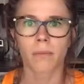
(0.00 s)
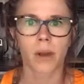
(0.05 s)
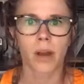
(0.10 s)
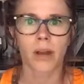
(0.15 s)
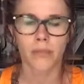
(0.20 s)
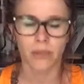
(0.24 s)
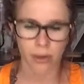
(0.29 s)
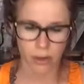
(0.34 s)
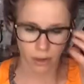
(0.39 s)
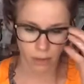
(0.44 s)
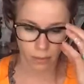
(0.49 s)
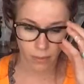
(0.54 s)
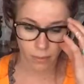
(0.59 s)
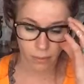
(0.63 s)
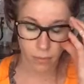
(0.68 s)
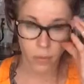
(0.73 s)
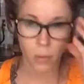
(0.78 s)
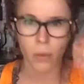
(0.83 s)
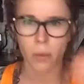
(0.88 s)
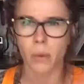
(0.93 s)
whatever
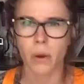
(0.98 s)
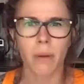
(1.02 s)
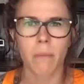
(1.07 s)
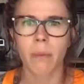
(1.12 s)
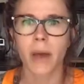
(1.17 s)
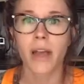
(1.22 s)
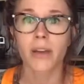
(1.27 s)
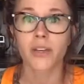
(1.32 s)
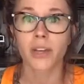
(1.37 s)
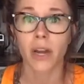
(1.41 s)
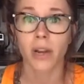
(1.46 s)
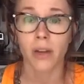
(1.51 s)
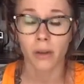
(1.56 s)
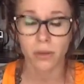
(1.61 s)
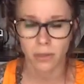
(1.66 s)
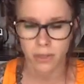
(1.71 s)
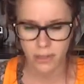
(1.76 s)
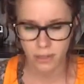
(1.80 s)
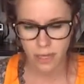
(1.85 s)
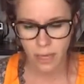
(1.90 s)
when we're in bed trying to go
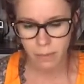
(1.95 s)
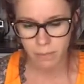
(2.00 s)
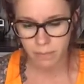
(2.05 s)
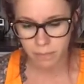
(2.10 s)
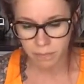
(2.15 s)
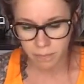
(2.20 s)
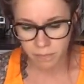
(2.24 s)
to sleep.